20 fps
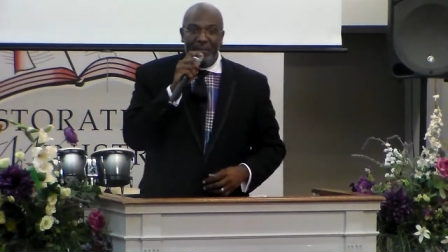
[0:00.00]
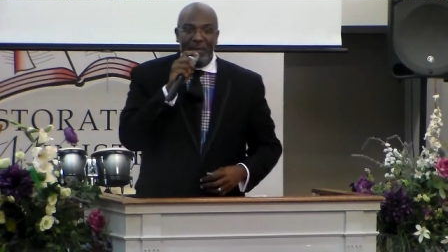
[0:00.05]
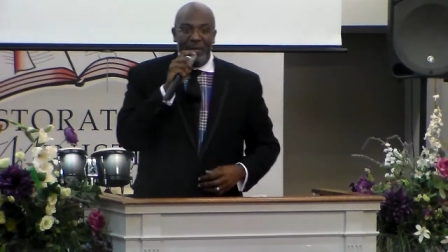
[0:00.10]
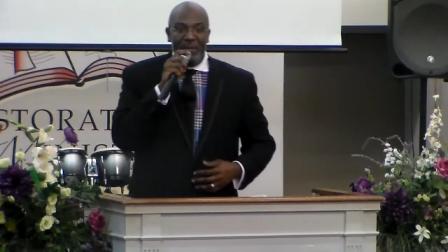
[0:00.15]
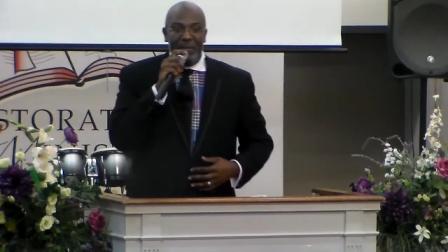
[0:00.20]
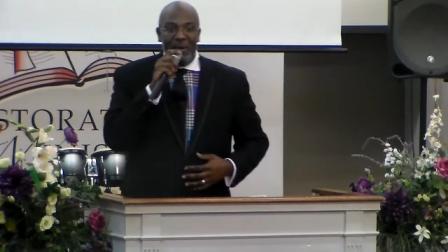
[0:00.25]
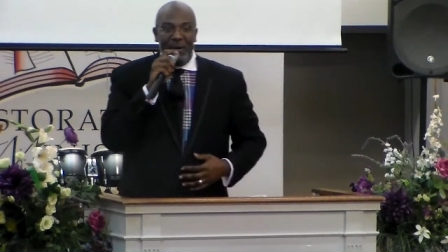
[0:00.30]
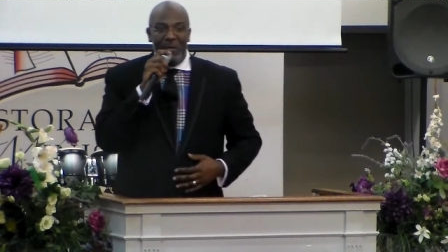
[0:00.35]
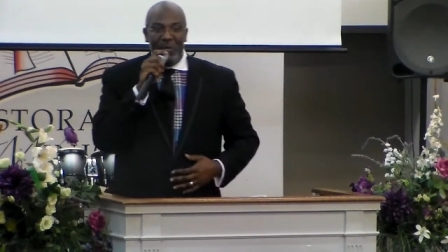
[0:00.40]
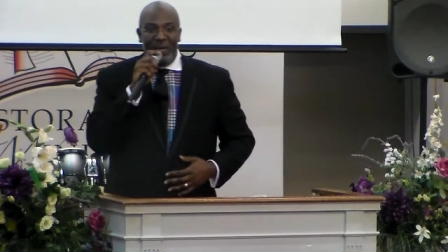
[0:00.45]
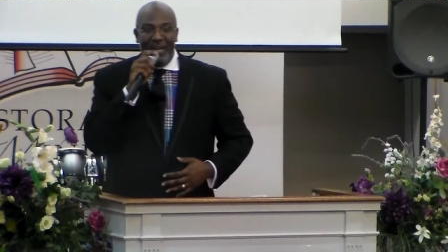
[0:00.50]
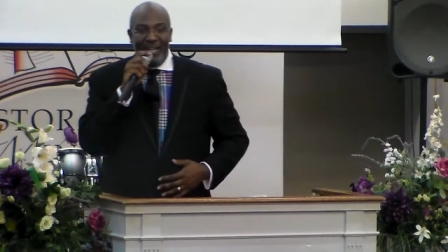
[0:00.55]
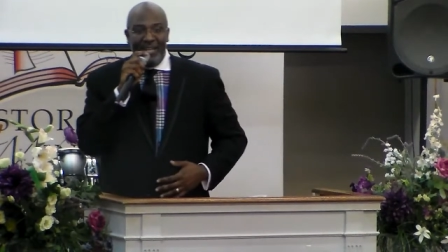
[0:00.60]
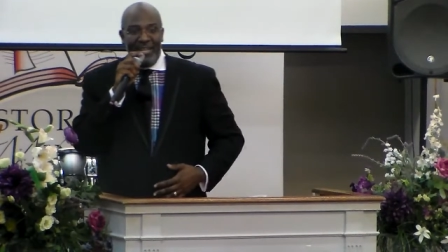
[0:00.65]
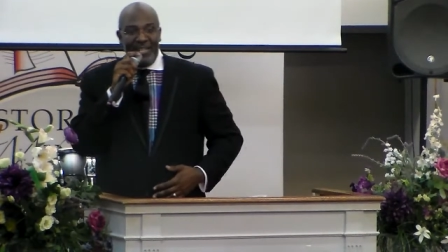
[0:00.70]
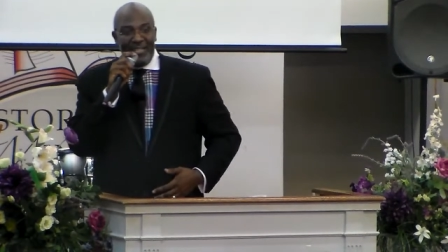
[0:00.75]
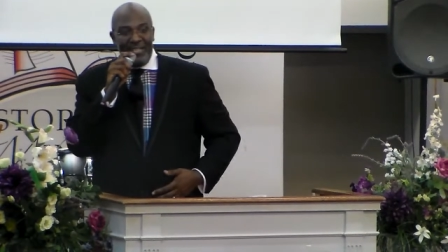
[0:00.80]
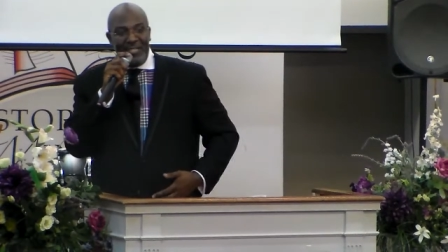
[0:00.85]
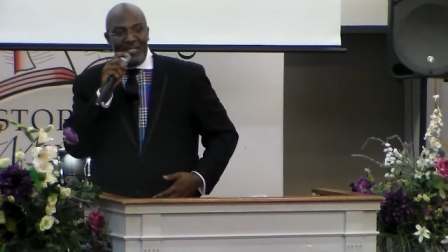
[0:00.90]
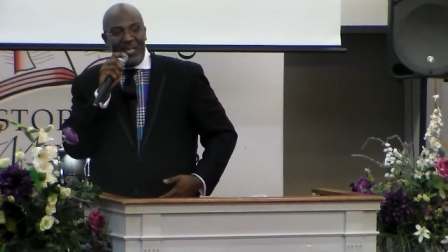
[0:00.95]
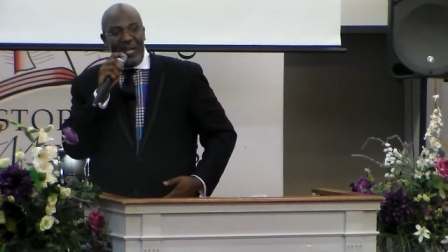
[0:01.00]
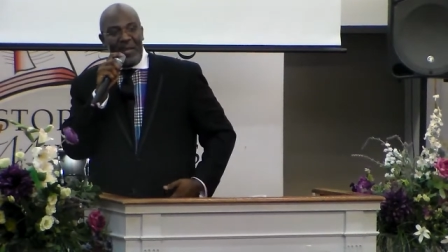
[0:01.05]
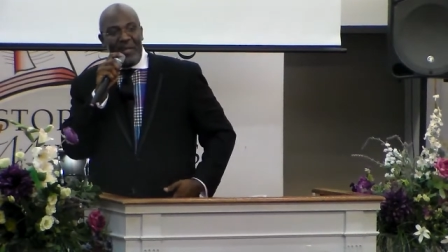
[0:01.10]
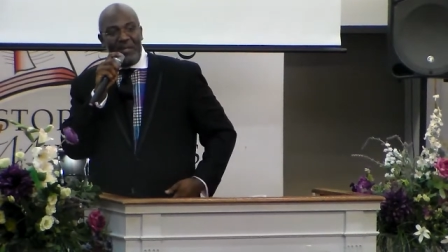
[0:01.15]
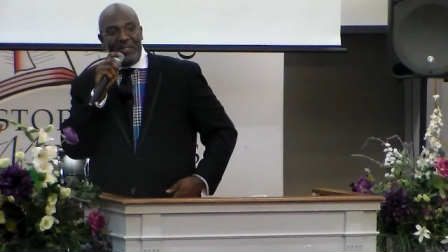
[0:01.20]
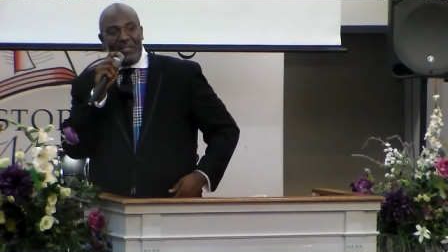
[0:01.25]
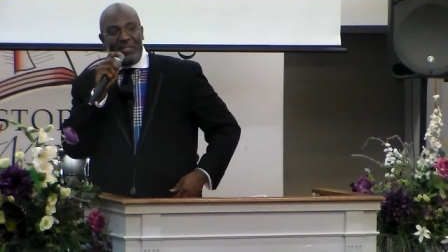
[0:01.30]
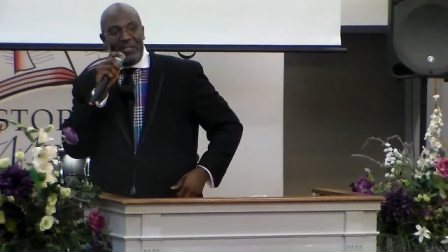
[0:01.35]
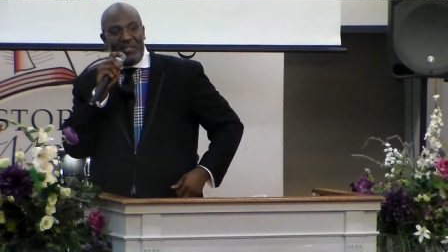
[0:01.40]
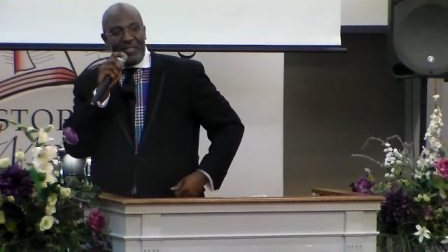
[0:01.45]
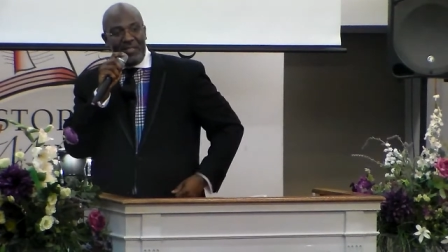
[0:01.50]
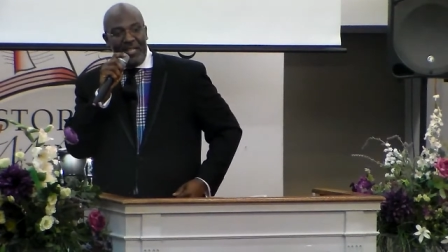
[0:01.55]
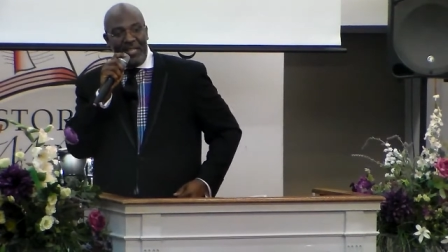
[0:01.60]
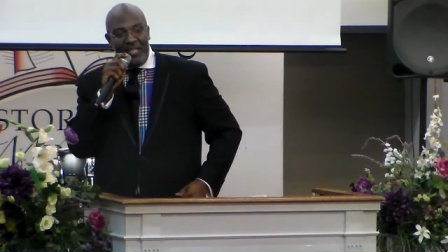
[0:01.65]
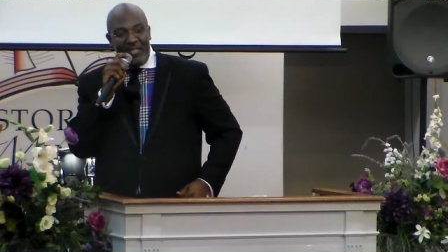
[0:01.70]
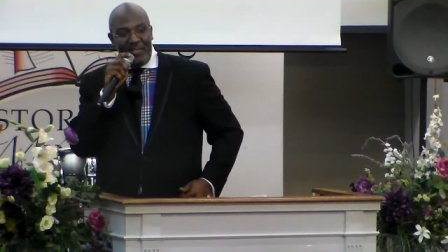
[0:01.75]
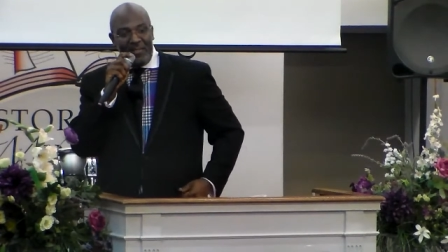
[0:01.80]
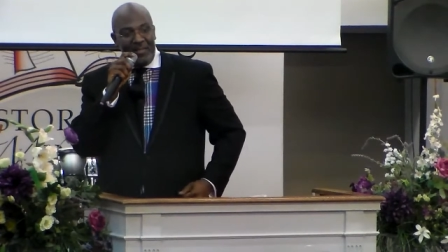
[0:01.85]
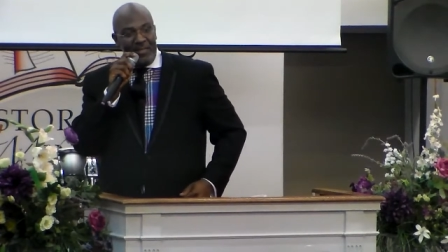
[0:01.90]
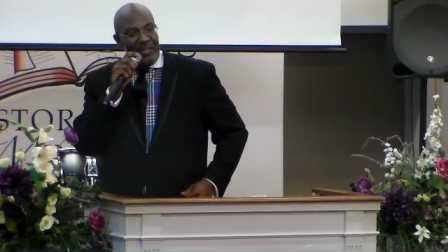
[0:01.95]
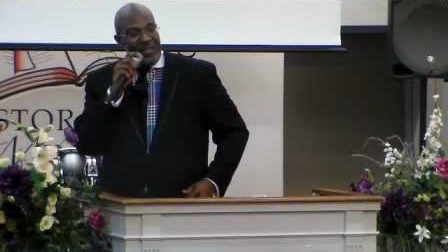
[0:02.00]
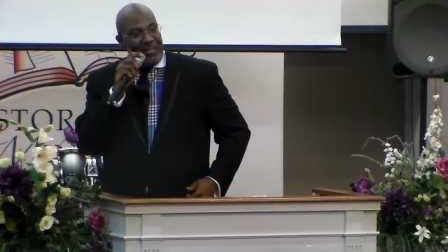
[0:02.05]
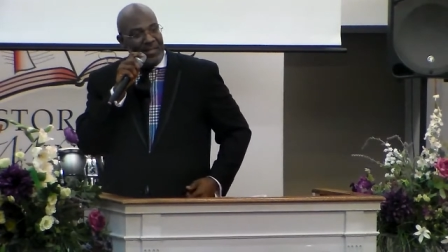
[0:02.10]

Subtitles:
I put them on when I get to church. And,